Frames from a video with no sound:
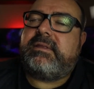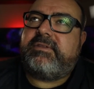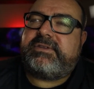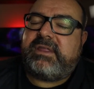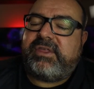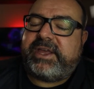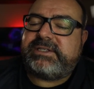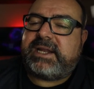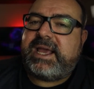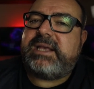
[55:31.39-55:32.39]
The things
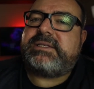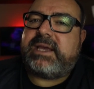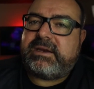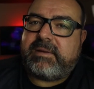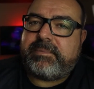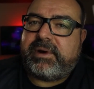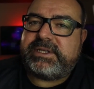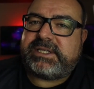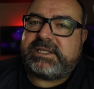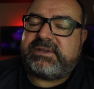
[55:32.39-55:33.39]
that he said
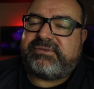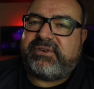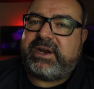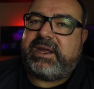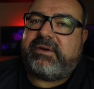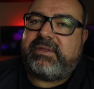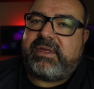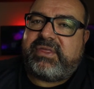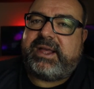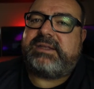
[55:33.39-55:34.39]
comprise schizophrenia and the
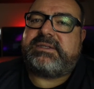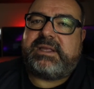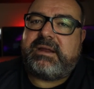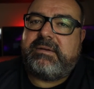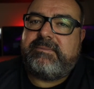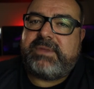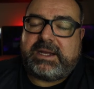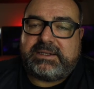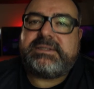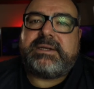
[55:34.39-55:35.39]
things that are
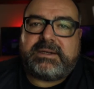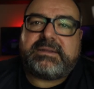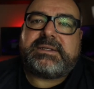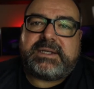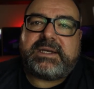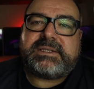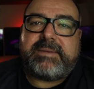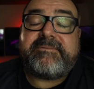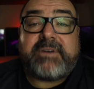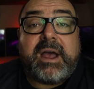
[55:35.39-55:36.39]
listed in the
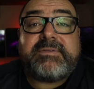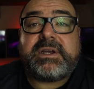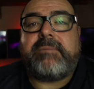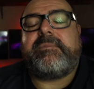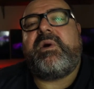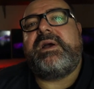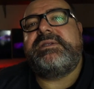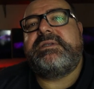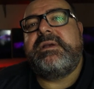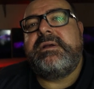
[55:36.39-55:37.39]
DSM-5 to
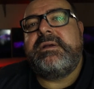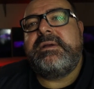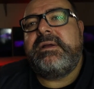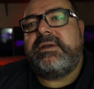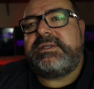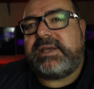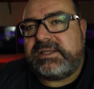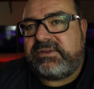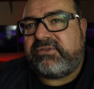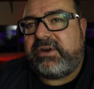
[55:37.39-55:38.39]
comprise
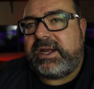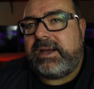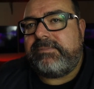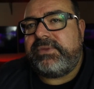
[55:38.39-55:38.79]
schizophrenia.